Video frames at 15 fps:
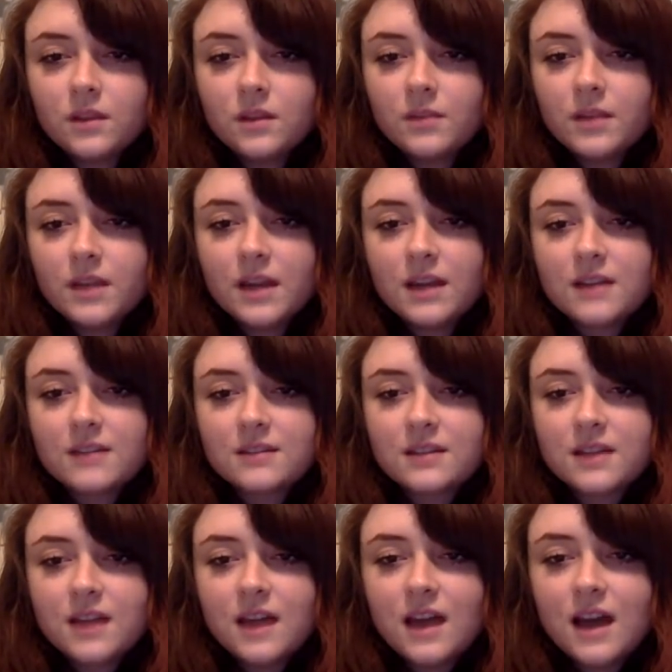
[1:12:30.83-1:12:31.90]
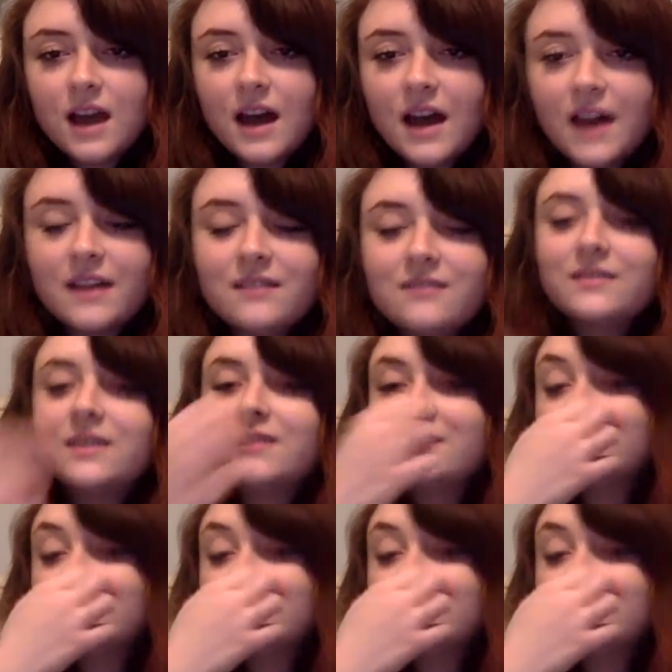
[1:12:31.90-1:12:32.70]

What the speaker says: But yes, it